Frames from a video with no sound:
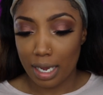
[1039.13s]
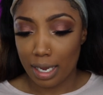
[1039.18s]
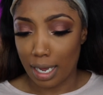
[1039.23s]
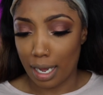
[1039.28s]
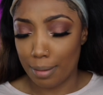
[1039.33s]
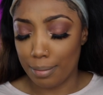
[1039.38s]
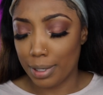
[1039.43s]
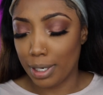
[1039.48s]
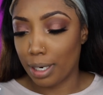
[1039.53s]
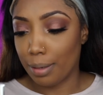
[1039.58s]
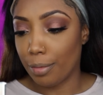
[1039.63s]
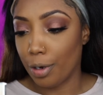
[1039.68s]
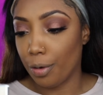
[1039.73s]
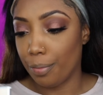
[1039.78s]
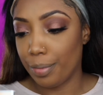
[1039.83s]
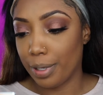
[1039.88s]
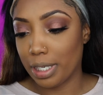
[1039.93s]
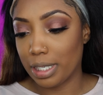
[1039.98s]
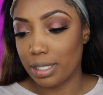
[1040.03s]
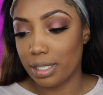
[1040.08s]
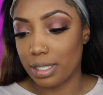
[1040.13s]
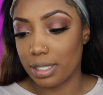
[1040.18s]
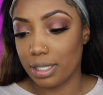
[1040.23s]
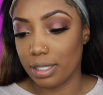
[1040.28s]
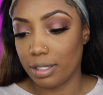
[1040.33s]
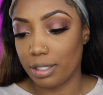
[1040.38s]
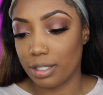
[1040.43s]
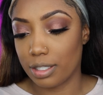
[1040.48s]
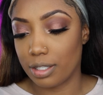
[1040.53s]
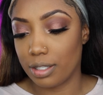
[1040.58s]
I mean, I'm hoping it
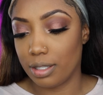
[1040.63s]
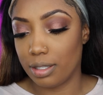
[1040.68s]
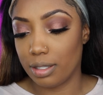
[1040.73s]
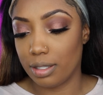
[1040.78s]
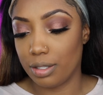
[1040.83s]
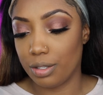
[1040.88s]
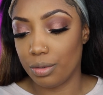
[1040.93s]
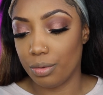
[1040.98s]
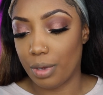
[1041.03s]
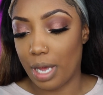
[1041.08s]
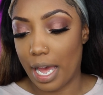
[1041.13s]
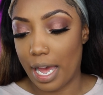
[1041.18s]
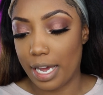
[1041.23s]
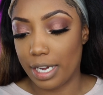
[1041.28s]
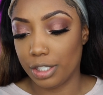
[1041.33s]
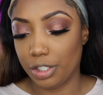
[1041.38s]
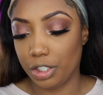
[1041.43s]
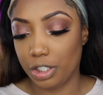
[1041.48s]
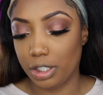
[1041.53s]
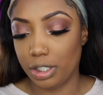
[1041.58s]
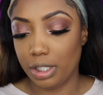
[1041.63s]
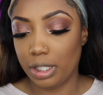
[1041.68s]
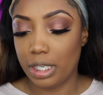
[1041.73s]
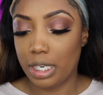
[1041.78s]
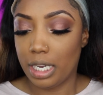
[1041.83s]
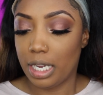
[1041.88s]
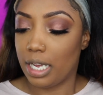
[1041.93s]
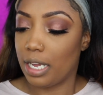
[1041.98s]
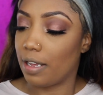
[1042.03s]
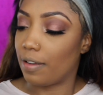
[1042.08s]
doesn't look too ashy.
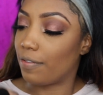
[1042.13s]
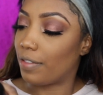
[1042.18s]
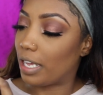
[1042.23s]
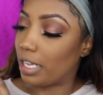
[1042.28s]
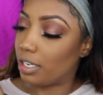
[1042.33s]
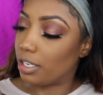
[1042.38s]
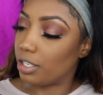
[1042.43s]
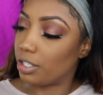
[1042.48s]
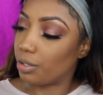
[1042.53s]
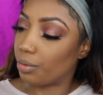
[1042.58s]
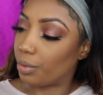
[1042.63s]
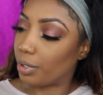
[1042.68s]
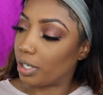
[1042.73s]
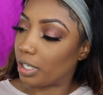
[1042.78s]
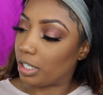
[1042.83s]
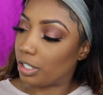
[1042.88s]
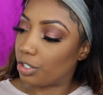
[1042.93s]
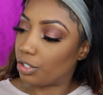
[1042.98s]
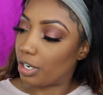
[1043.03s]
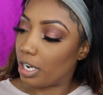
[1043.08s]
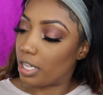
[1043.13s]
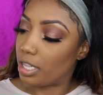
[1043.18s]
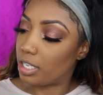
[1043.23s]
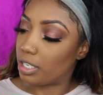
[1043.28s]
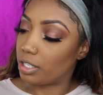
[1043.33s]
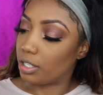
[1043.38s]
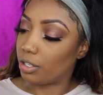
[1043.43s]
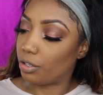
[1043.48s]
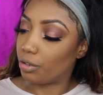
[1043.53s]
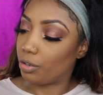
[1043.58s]
If that doesn't work, I'll try
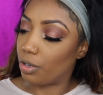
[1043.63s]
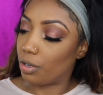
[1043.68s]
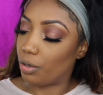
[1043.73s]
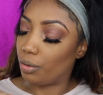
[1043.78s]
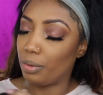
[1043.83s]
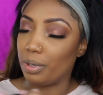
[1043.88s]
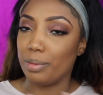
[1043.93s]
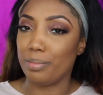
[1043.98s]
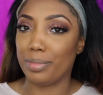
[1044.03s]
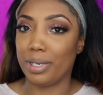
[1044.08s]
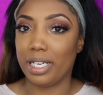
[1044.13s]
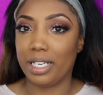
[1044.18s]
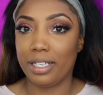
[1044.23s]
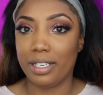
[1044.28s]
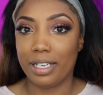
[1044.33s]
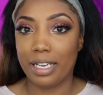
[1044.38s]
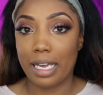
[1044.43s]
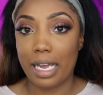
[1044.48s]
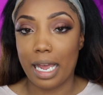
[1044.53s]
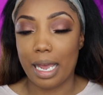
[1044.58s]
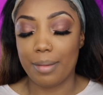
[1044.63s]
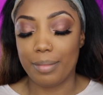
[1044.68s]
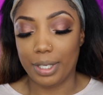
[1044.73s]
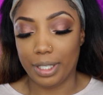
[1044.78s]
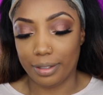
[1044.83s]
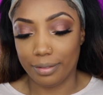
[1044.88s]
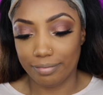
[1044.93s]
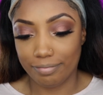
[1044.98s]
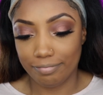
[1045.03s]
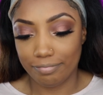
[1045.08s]
this little gold one, but I
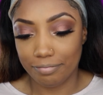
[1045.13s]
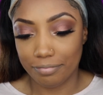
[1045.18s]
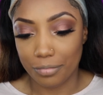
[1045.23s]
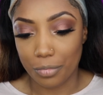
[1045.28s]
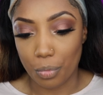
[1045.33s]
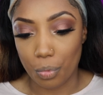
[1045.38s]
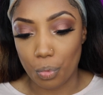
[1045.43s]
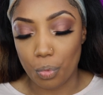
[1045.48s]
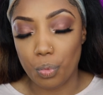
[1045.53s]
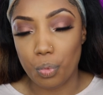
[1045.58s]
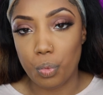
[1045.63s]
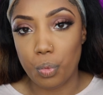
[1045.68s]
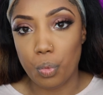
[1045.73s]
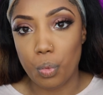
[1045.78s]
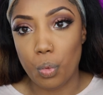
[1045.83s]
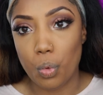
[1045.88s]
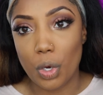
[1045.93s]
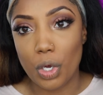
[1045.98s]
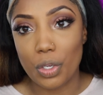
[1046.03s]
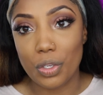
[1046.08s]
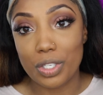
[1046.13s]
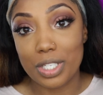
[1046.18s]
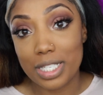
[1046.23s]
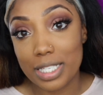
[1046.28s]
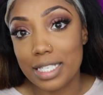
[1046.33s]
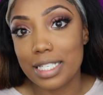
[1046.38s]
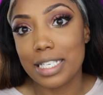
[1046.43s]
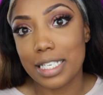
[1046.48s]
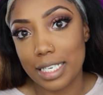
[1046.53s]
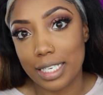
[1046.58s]
mean, we'll
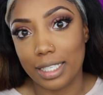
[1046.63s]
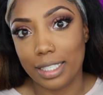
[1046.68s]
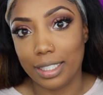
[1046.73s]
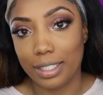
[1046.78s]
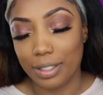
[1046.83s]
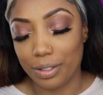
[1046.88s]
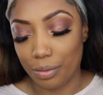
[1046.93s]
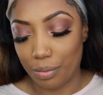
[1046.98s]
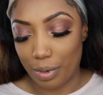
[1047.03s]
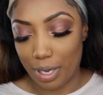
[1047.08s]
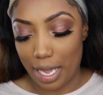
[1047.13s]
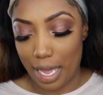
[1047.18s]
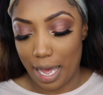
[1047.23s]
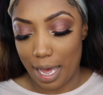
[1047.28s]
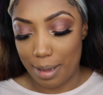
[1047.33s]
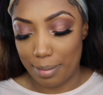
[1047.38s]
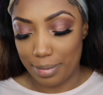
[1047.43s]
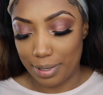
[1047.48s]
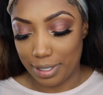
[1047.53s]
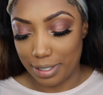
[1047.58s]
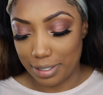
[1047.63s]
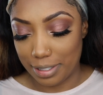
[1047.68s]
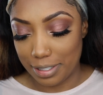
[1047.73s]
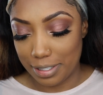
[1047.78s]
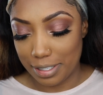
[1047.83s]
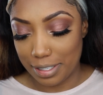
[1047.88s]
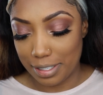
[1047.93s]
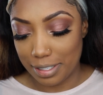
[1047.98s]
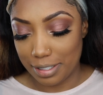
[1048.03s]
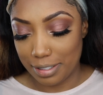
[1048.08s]
see what
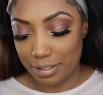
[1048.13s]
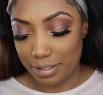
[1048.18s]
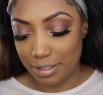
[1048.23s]
happens.